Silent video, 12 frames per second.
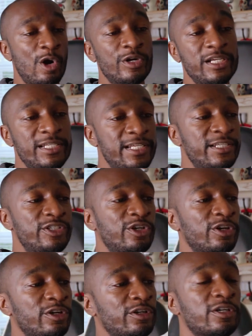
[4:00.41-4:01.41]
already did
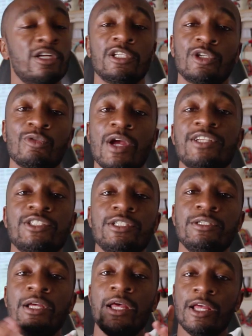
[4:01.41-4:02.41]
your color
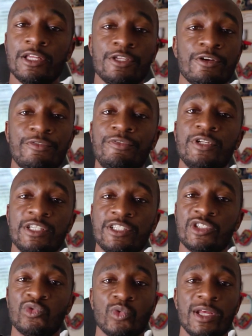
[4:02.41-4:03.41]
correction, your
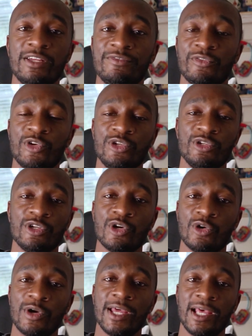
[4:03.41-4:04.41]
footage is ready for you to
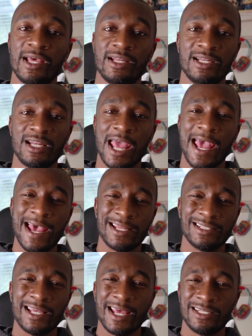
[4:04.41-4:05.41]
go ahead and
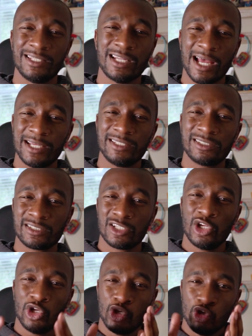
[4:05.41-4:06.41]
add that nice
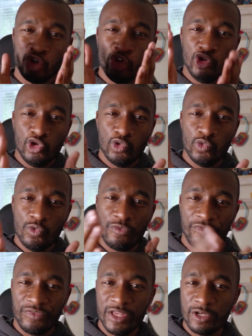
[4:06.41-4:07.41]
you
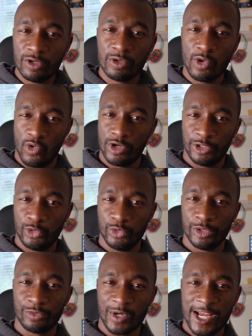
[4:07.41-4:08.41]
feel
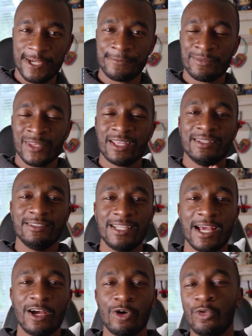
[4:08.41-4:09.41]
onto it, right?
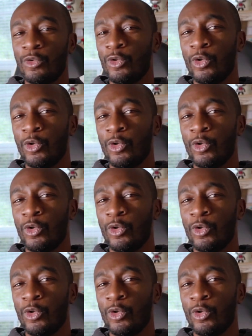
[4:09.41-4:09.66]
Now